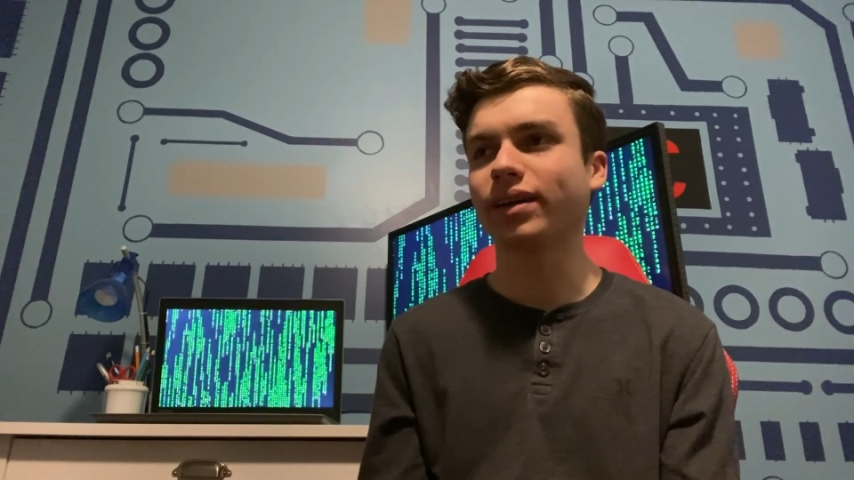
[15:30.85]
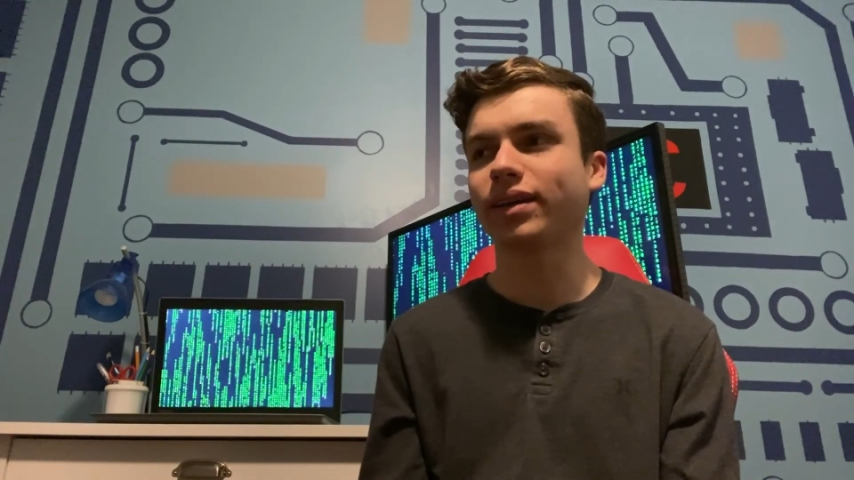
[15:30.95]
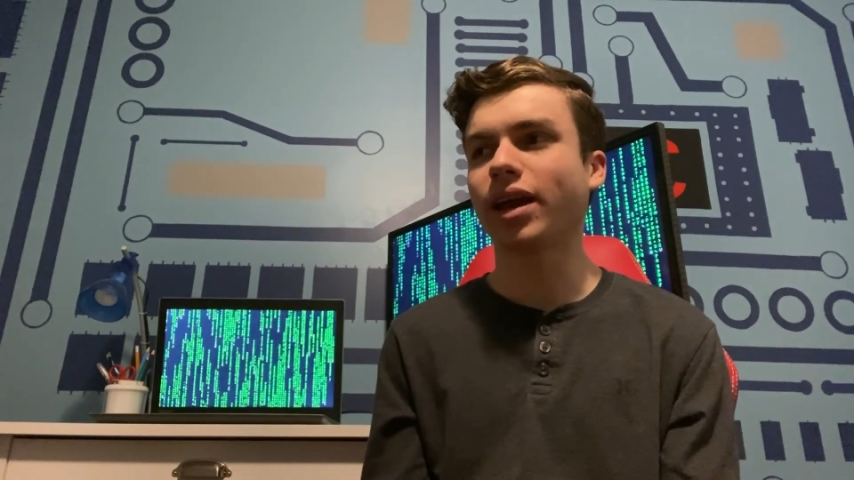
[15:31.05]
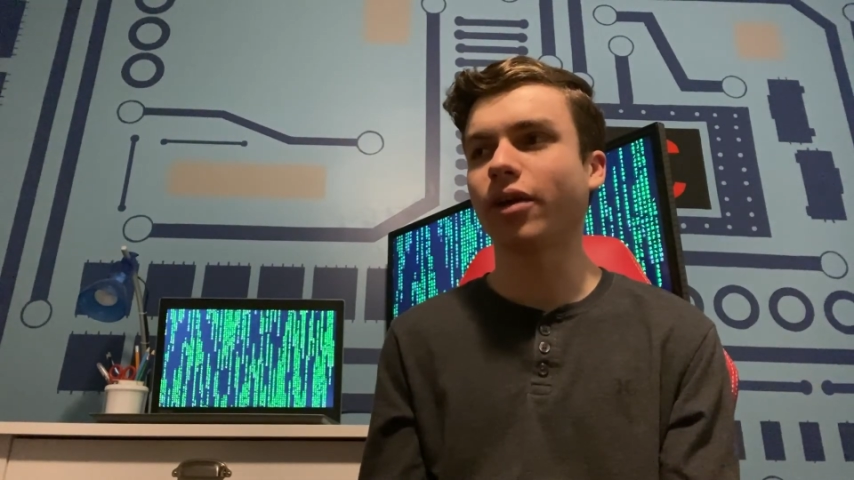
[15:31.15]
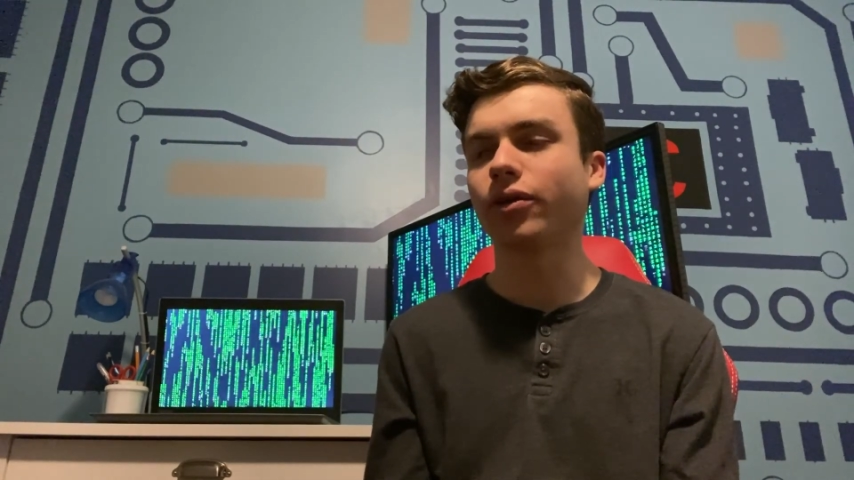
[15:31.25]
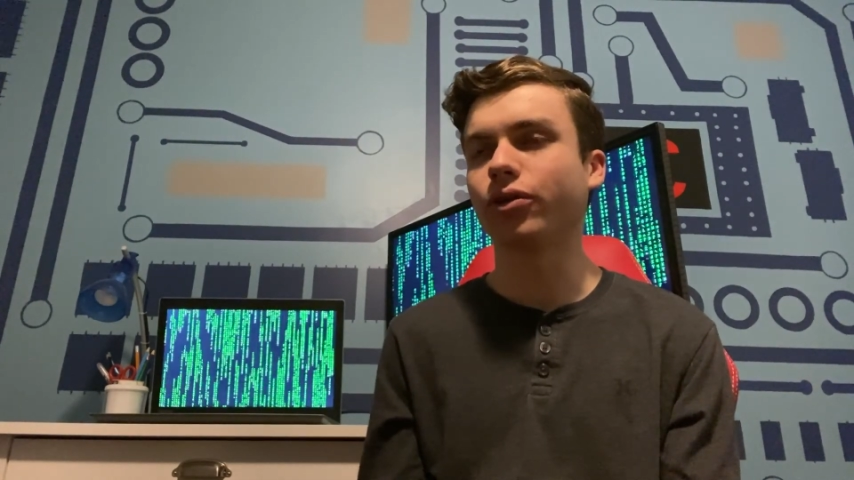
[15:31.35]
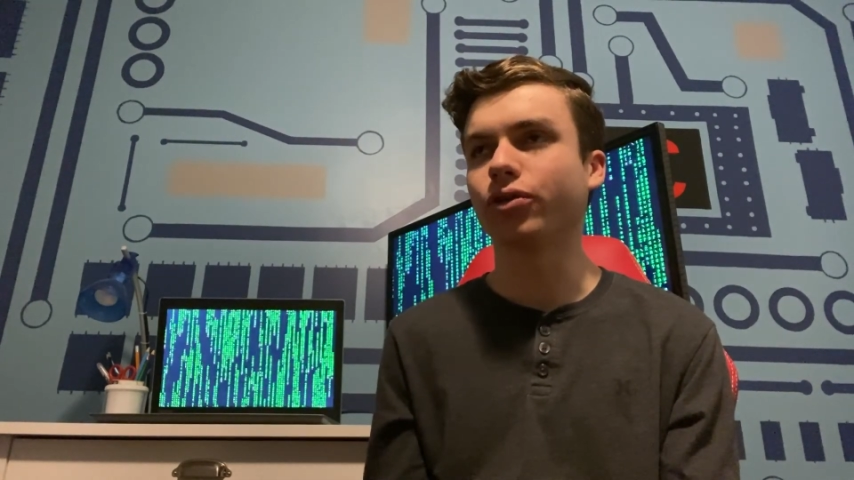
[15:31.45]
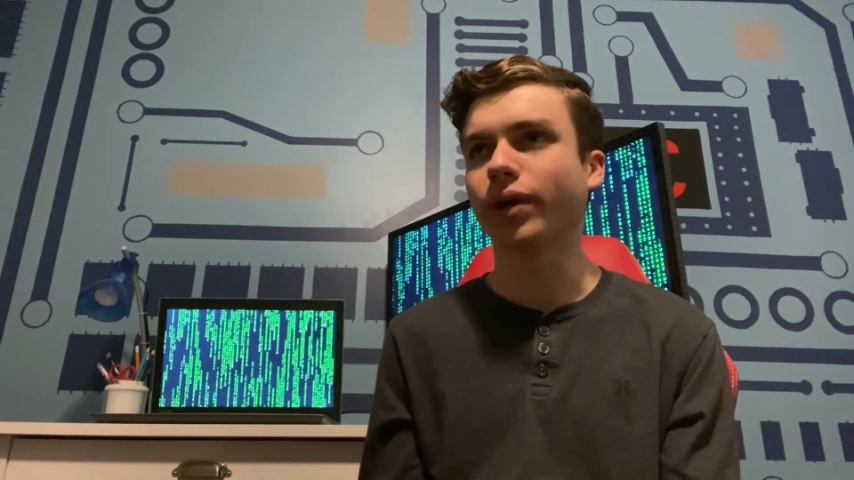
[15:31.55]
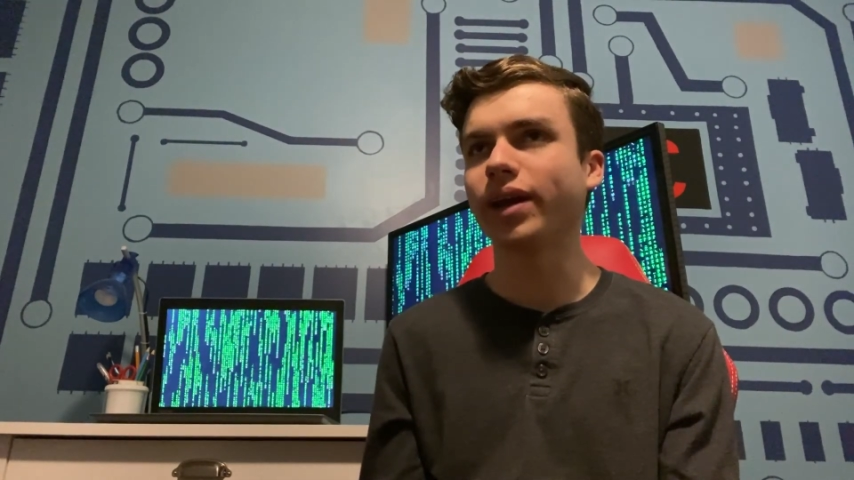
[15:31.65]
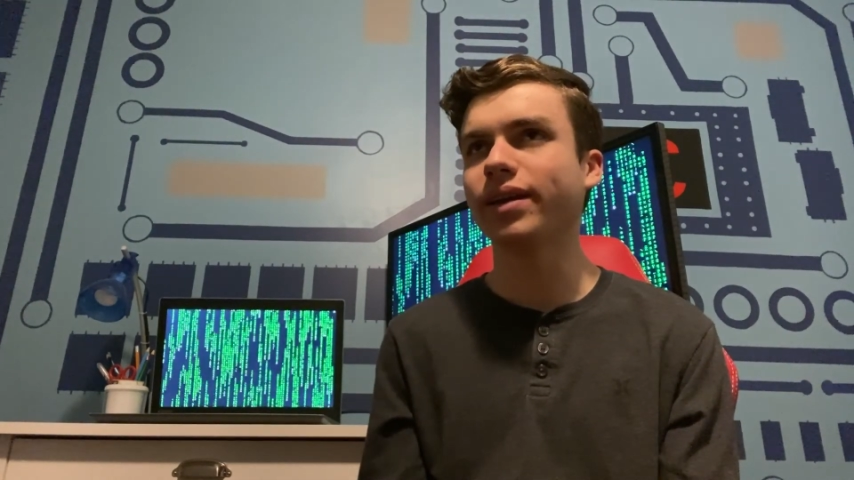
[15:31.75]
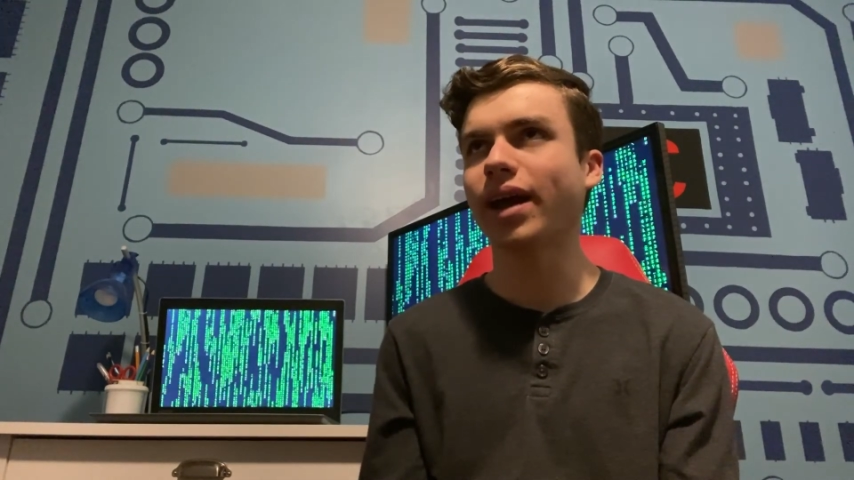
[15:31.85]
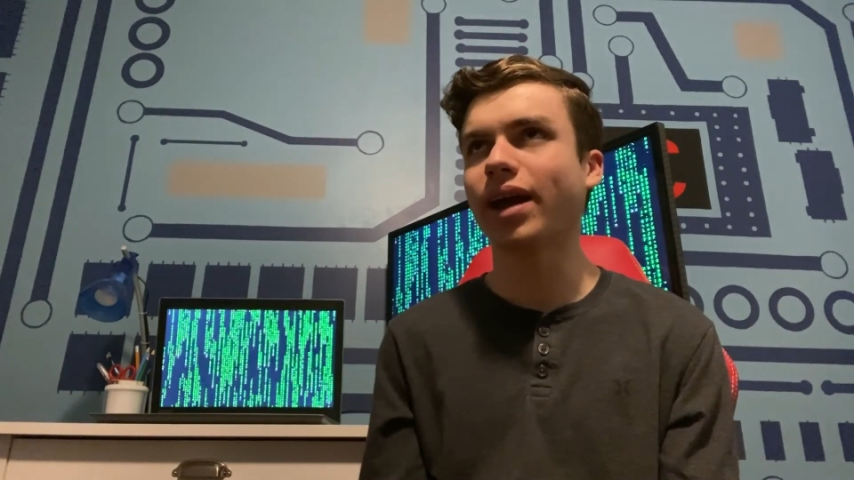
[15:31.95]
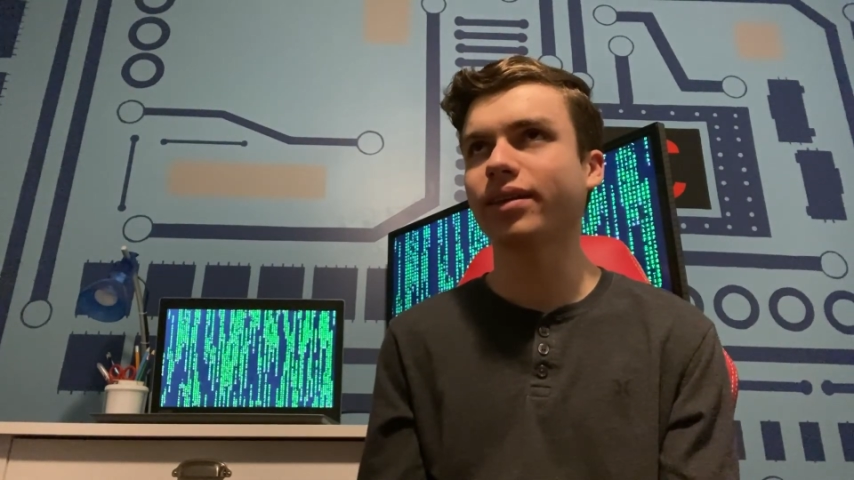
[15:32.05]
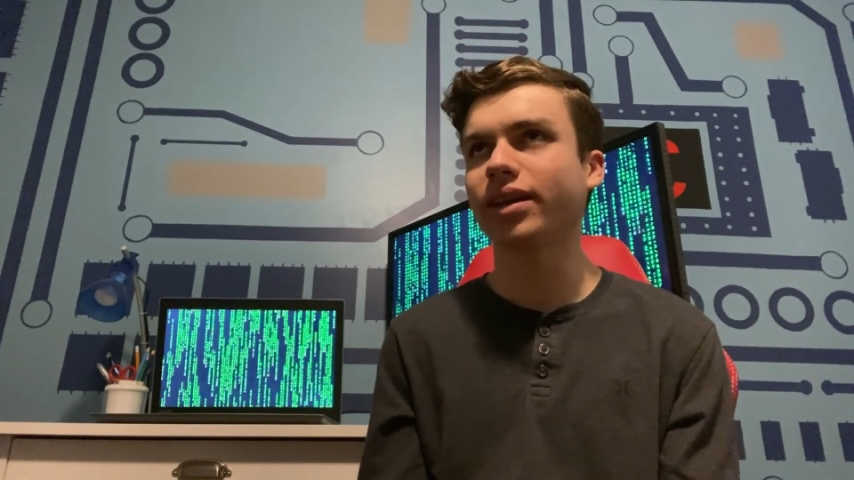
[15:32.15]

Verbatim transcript: carrier grade NAT